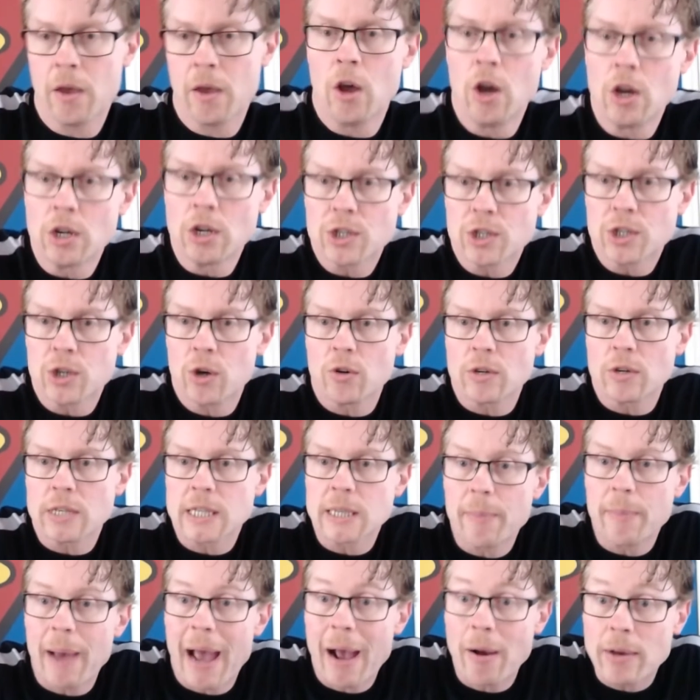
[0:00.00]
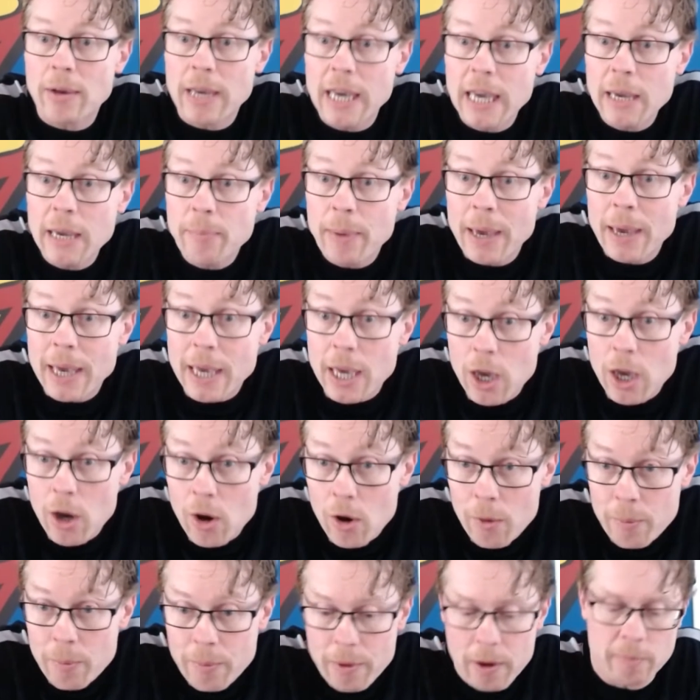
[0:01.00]
talks about keeping your
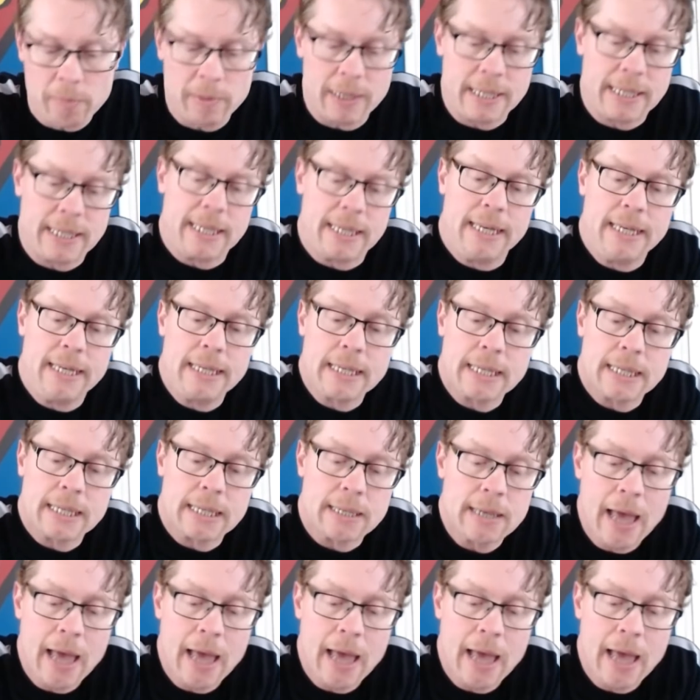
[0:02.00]
promises,